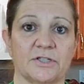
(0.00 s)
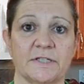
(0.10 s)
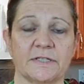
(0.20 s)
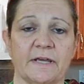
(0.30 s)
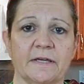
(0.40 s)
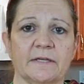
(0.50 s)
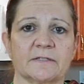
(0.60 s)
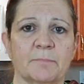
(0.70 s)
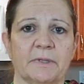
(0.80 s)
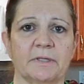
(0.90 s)
The cheesecake
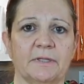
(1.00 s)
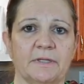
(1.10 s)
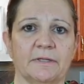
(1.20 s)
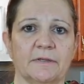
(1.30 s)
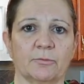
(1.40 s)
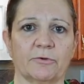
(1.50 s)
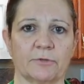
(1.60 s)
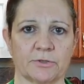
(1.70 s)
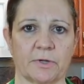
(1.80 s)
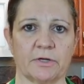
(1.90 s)
has been in the
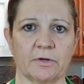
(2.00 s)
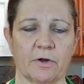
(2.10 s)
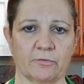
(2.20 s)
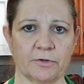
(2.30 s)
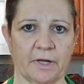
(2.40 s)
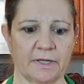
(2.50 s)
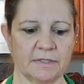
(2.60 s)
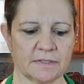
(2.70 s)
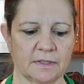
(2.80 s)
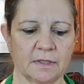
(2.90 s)
refrigerator
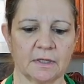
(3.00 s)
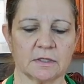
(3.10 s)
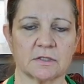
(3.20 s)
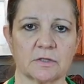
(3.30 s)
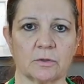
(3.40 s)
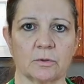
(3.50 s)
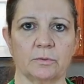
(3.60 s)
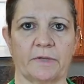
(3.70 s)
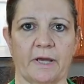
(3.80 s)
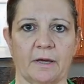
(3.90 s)
overnight,
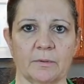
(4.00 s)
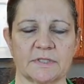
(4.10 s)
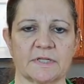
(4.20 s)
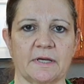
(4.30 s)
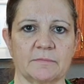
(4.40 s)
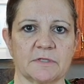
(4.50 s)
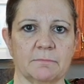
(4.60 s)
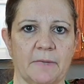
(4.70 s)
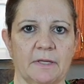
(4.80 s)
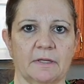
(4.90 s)
so now it's time to
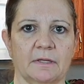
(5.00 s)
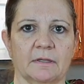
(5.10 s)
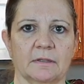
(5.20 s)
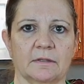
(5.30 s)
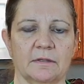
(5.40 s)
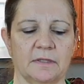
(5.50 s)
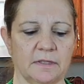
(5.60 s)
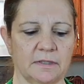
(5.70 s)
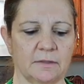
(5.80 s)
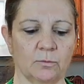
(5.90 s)
make
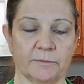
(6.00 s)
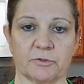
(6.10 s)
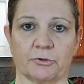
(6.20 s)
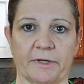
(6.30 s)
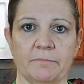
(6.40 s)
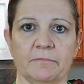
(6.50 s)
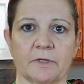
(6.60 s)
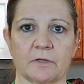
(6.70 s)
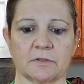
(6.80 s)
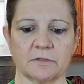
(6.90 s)
the whipped cream
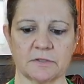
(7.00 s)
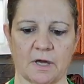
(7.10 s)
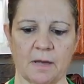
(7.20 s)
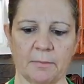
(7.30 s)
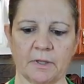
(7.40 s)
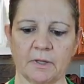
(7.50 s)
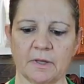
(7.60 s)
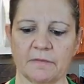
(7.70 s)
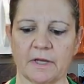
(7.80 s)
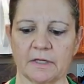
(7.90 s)
that goes on top.
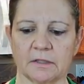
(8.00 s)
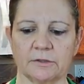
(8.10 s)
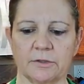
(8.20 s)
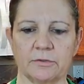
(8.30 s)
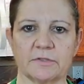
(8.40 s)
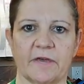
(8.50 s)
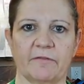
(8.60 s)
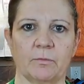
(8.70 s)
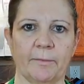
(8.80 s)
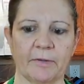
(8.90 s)
That includes
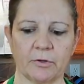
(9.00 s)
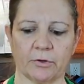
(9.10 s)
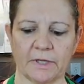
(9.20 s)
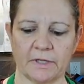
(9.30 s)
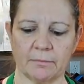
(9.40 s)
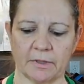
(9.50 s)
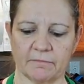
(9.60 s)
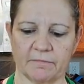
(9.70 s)
heavy whipping cream,